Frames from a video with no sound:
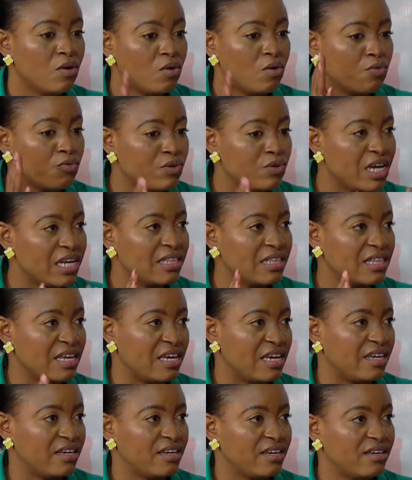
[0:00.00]

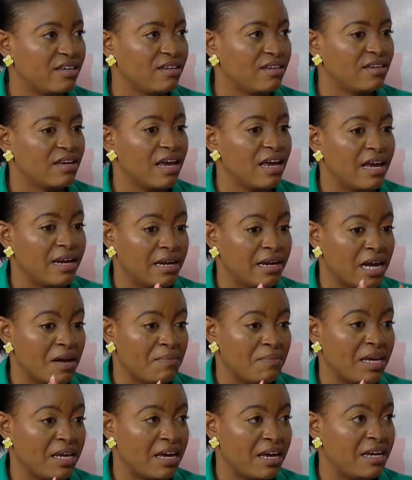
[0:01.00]
rethink, and come
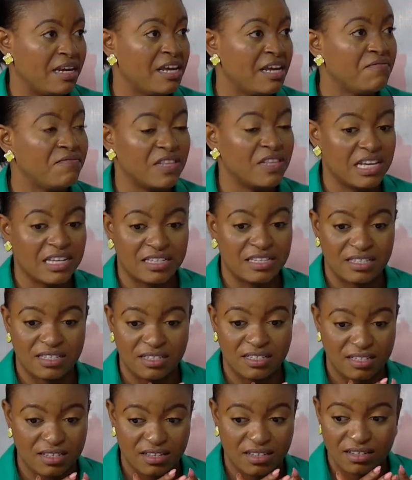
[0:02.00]
again. If
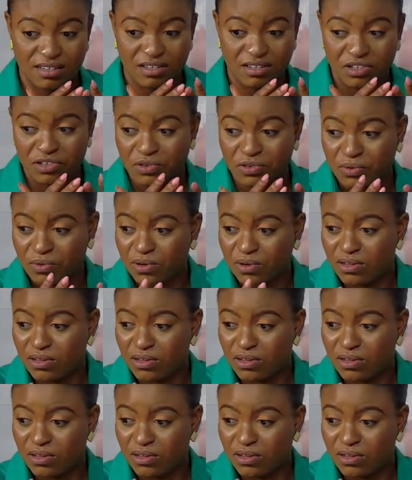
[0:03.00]
there's, you know,